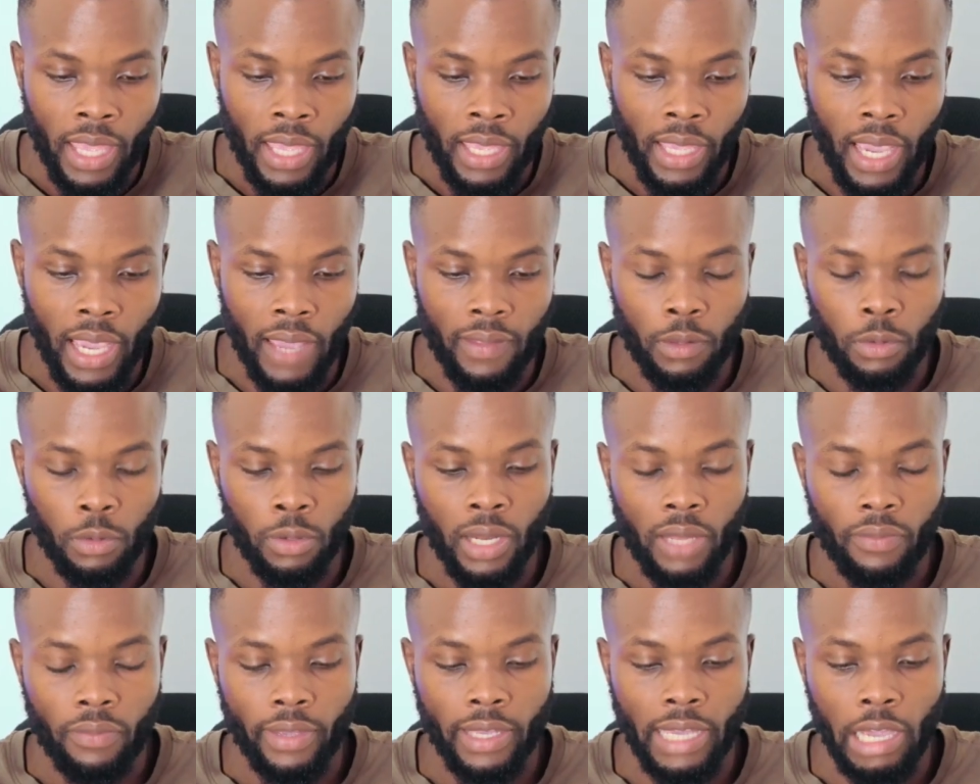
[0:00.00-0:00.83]
And then
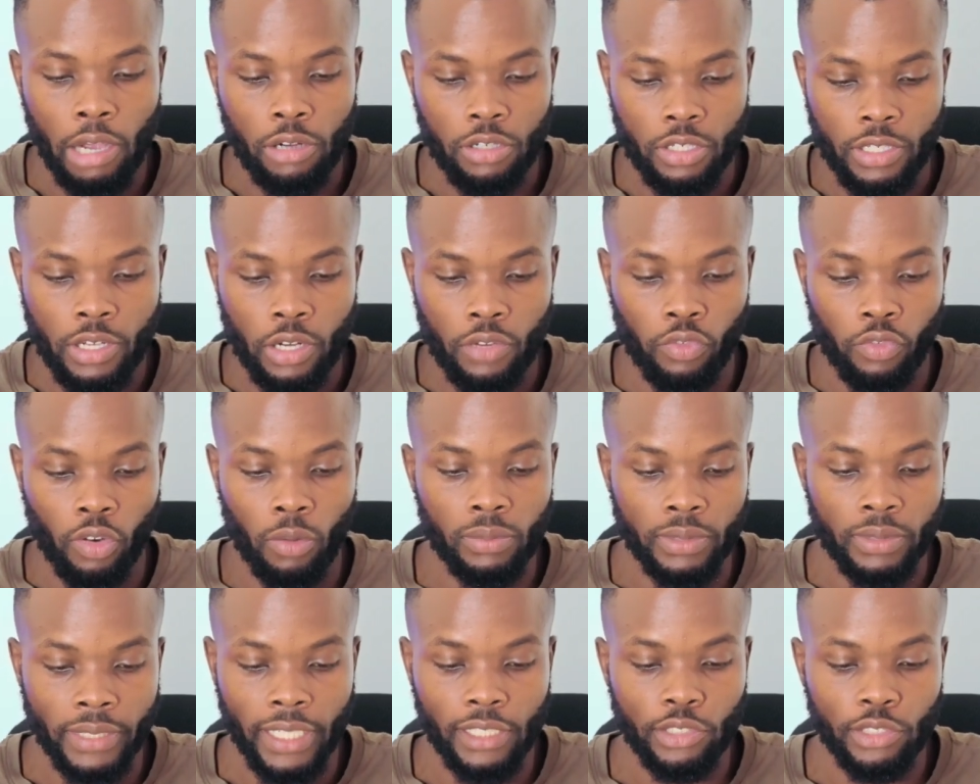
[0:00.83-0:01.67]
we'll have a countdown
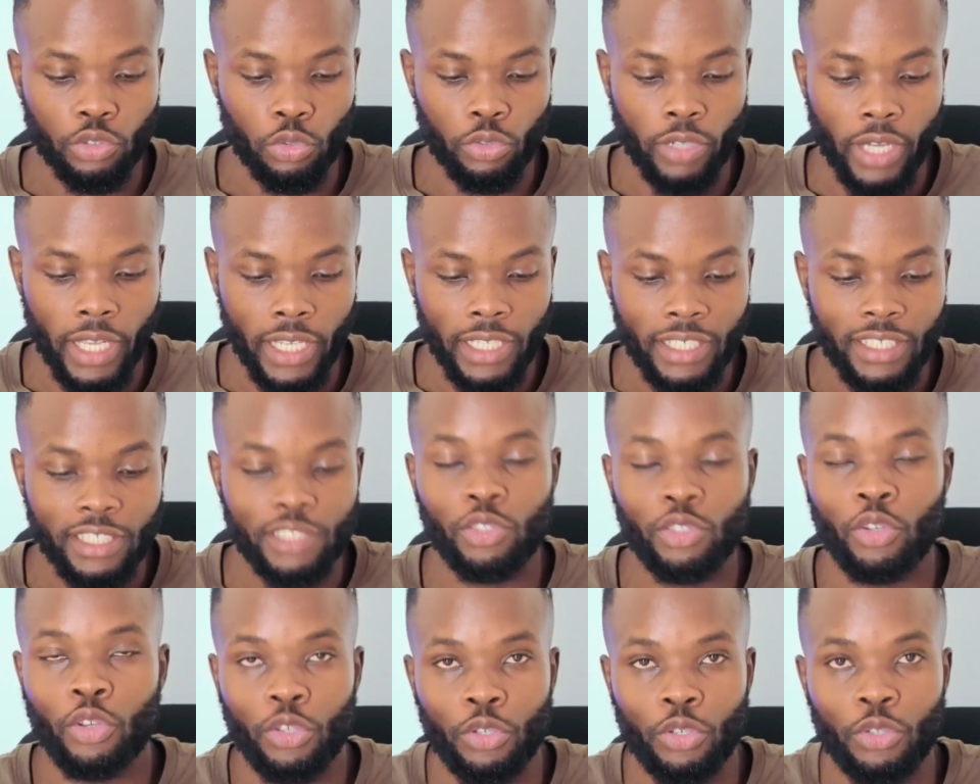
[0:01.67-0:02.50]
from 10 to 9,
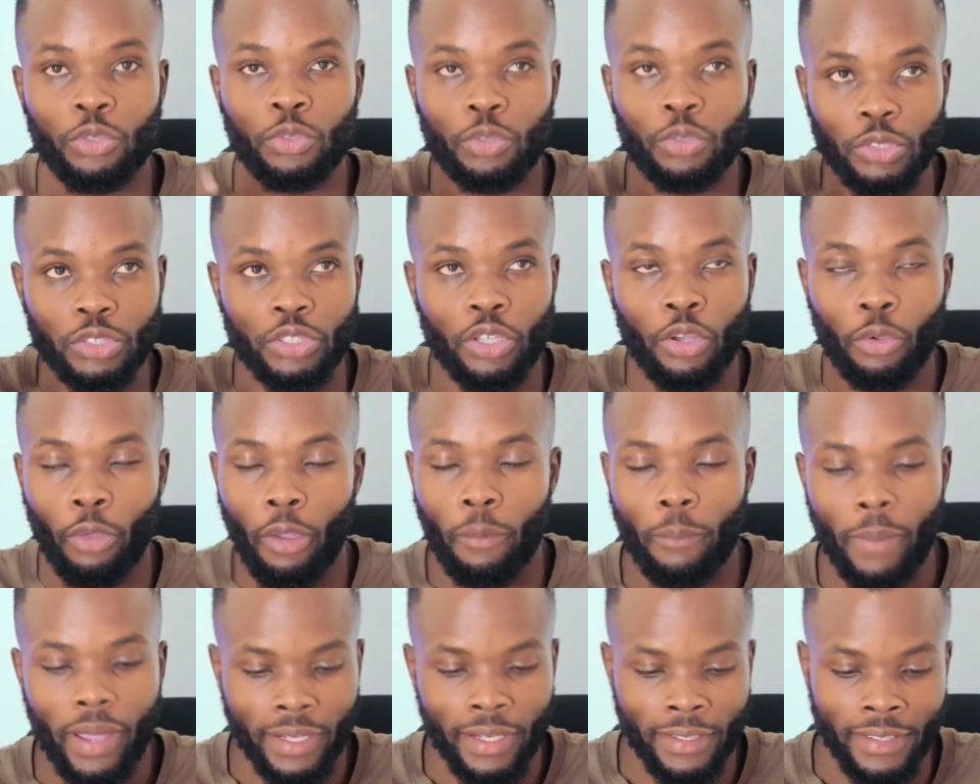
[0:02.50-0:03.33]
so you jog your
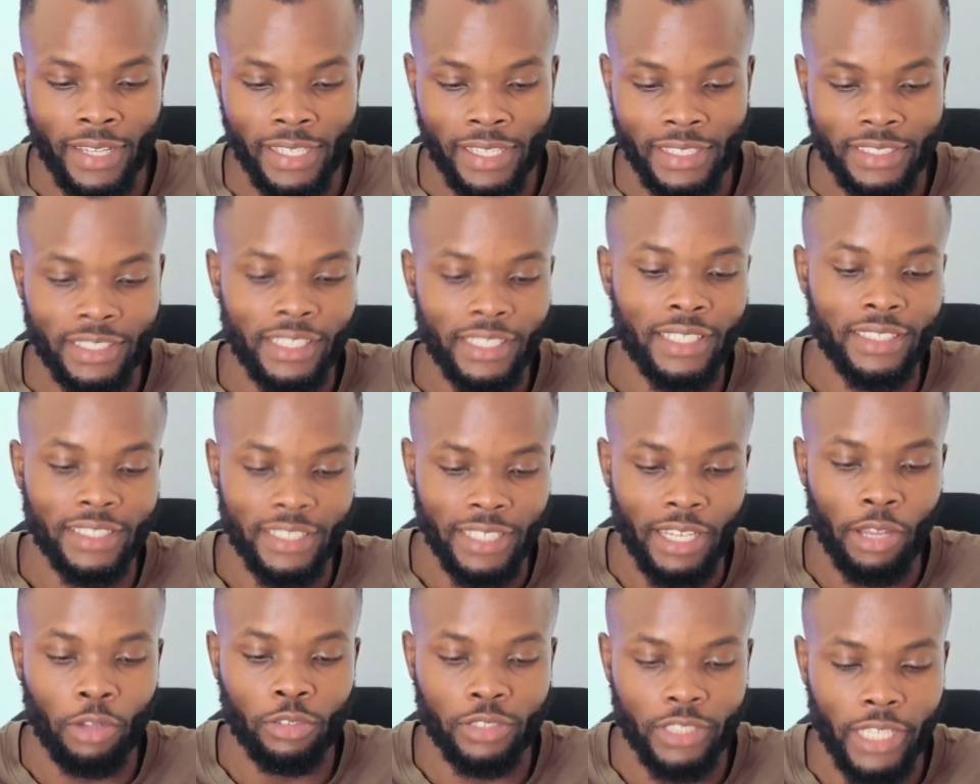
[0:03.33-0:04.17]
mind that it's
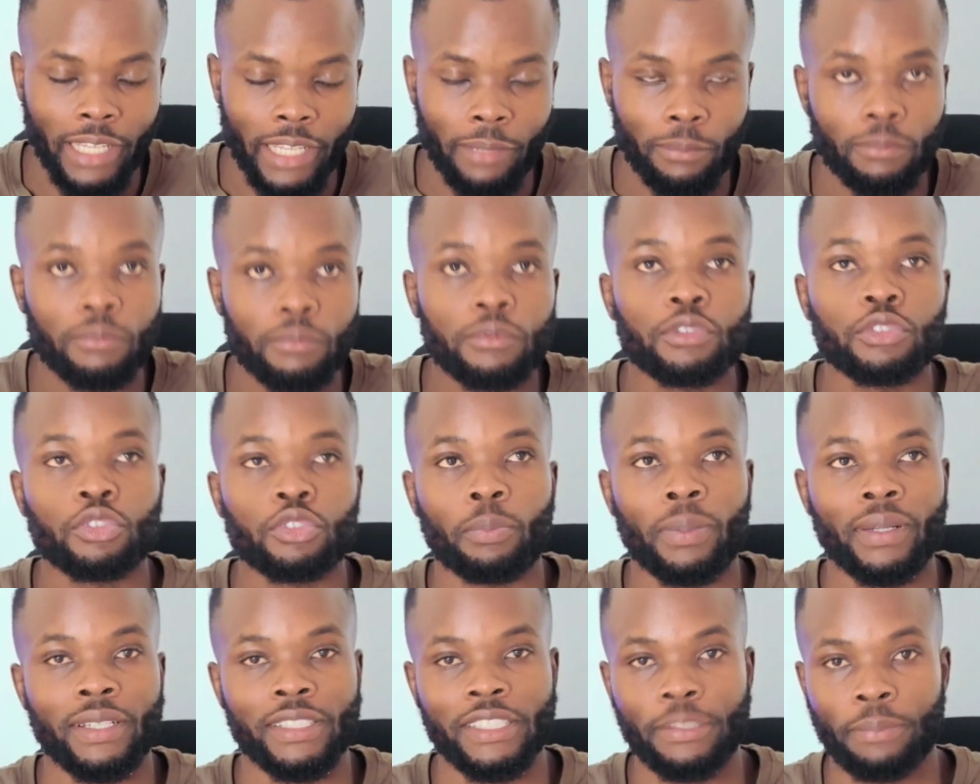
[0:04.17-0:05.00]
now time to
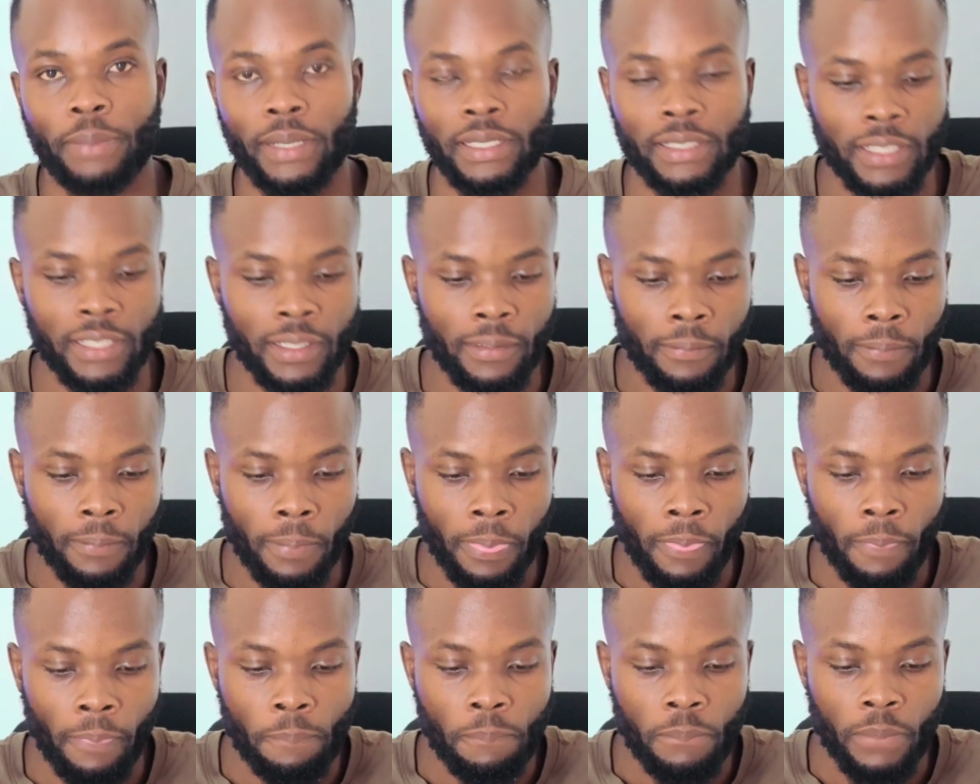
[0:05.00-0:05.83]
participate.
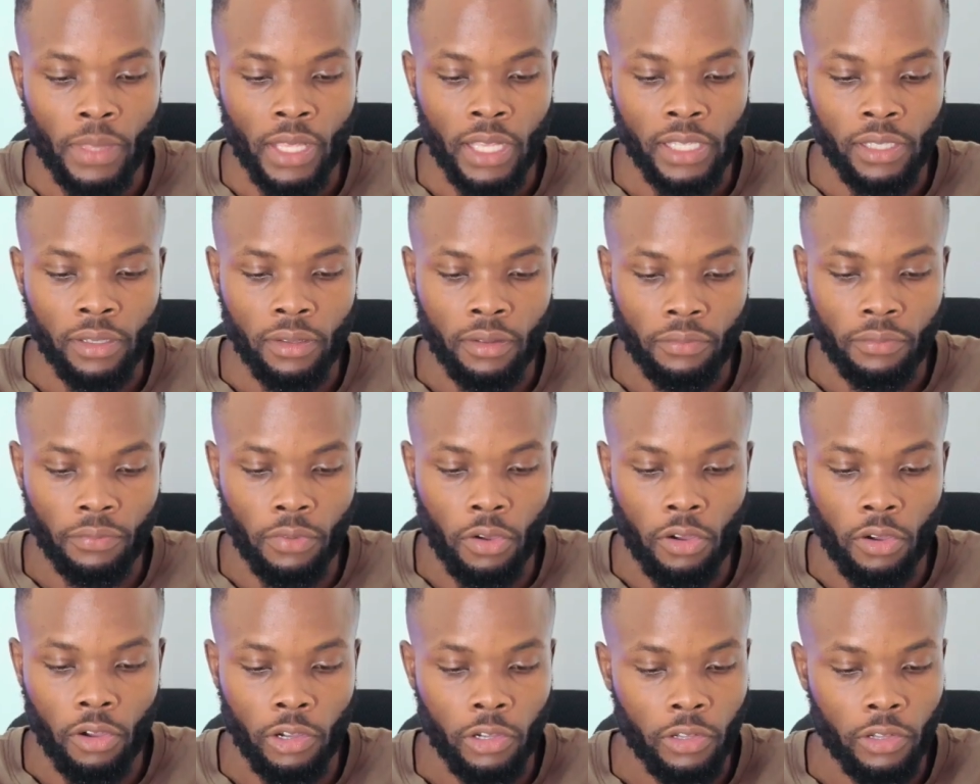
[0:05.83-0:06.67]

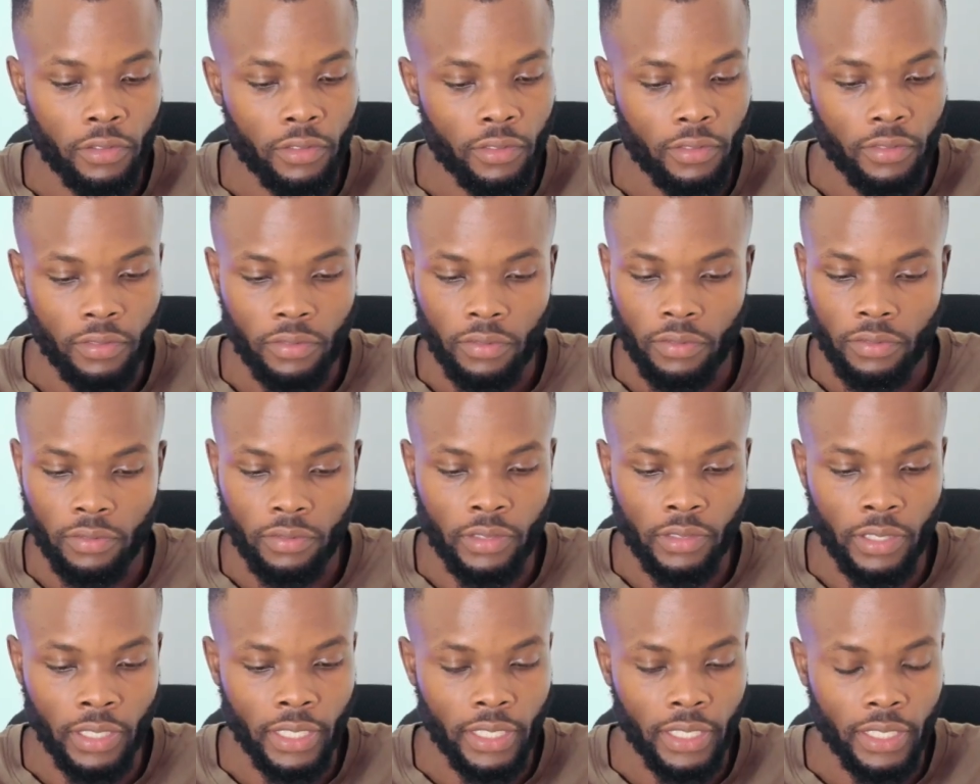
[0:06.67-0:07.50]
4,
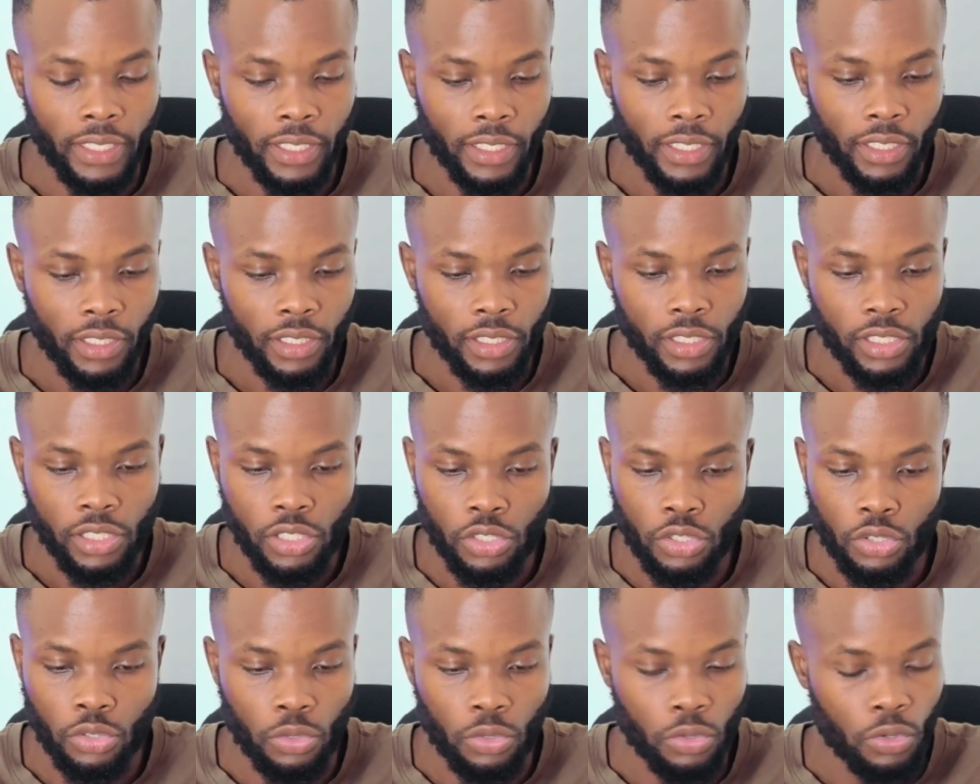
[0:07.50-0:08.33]
3,
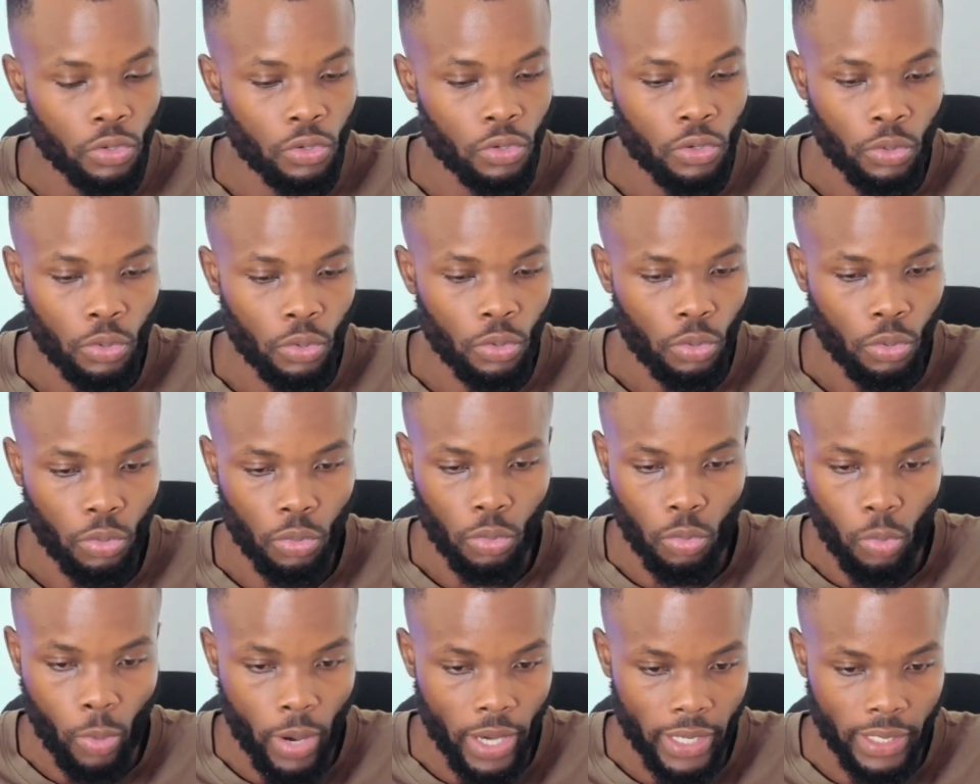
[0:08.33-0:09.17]
2,
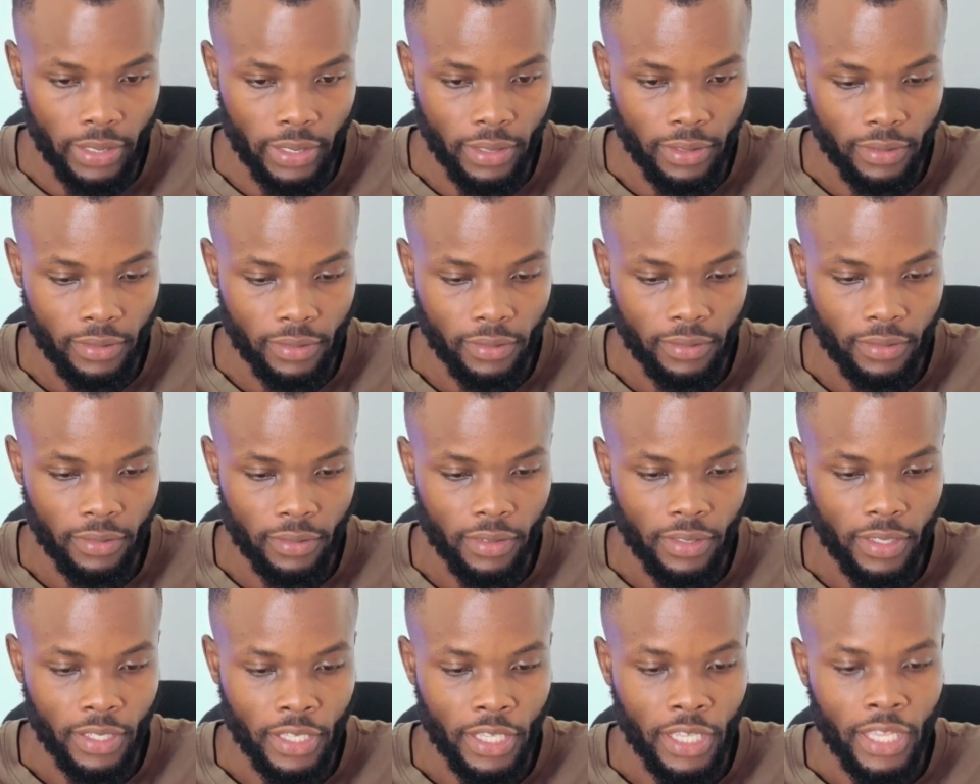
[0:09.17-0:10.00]
1.
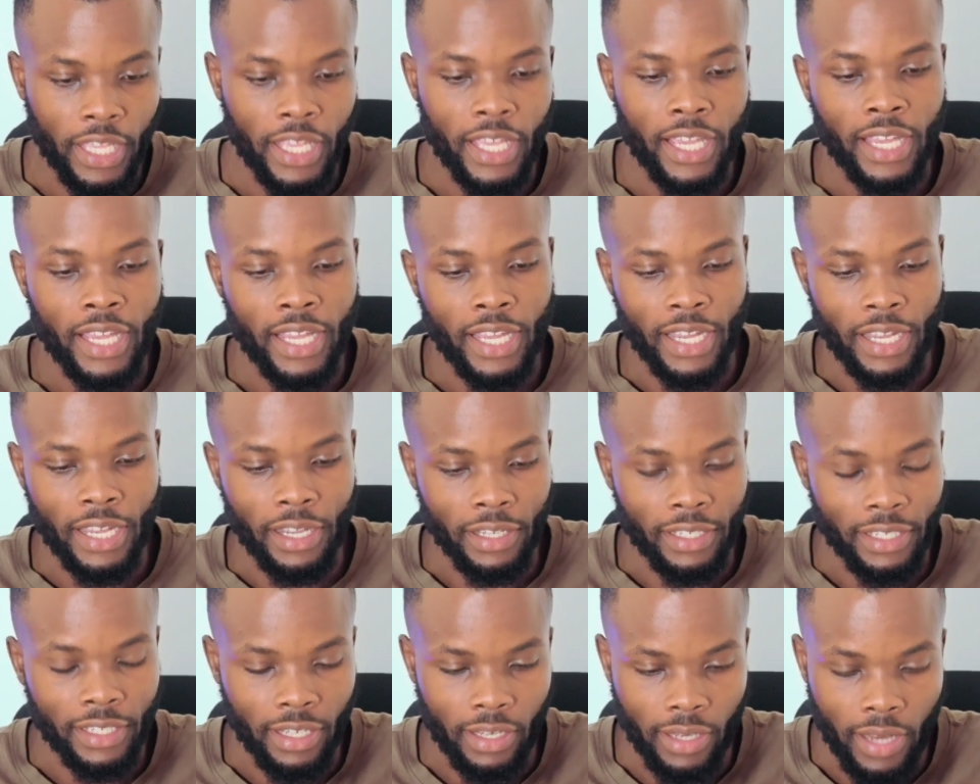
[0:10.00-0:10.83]

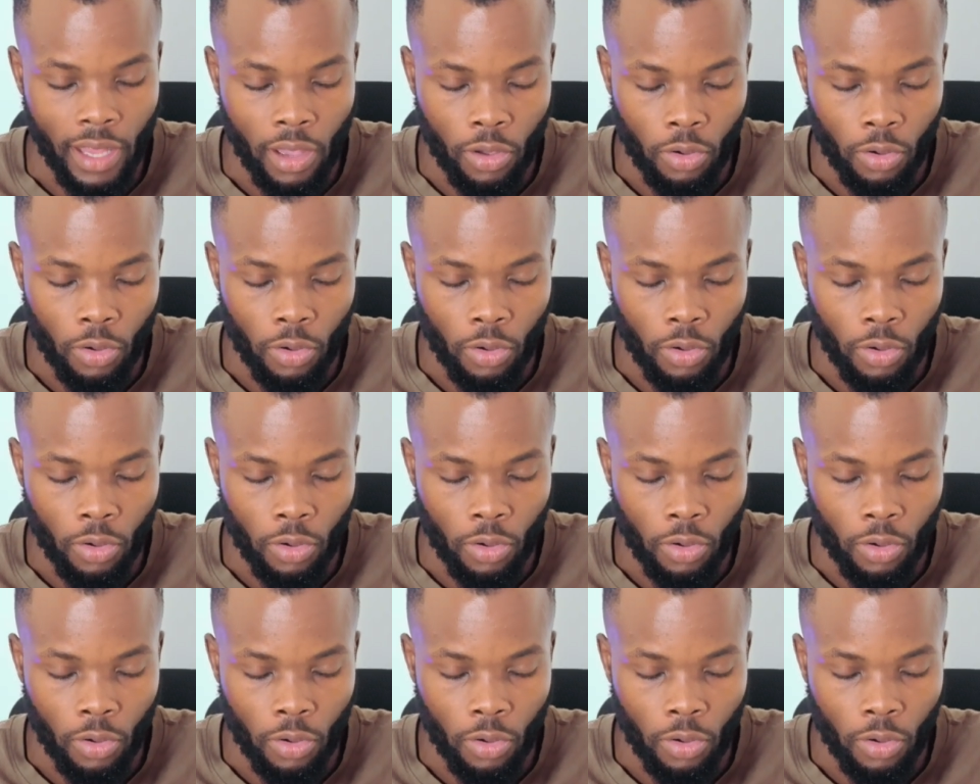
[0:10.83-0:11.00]
Now,